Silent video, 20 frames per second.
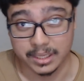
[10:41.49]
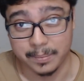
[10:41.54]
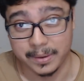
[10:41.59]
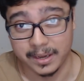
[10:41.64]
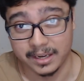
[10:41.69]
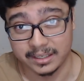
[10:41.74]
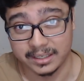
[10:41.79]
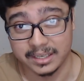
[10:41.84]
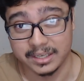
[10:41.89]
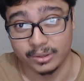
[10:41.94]
be
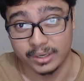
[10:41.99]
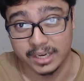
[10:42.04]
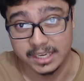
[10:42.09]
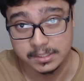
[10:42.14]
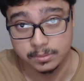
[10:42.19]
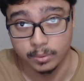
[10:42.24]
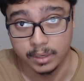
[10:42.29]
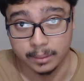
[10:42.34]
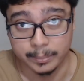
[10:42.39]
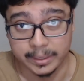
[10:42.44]
again you guys
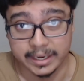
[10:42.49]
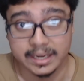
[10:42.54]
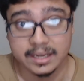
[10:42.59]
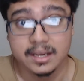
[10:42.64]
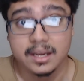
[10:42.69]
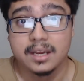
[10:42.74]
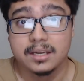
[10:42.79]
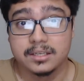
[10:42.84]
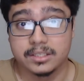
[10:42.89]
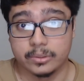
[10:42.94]
want me
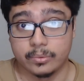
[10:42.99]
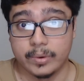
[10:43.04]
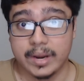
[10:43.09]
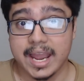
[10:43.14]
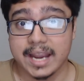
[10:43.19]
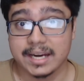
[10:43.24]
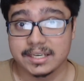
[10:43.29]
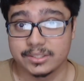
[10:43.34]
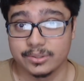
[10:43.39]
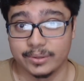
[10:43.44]
to
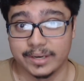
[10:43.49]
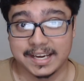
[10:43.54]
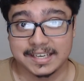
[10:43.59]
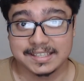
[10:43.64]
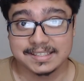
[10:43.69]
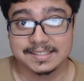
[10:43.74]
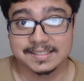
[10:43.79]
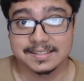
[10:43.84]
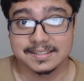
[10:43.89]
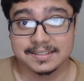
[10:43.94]
react to
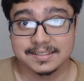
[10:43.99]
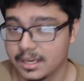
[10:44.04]
next.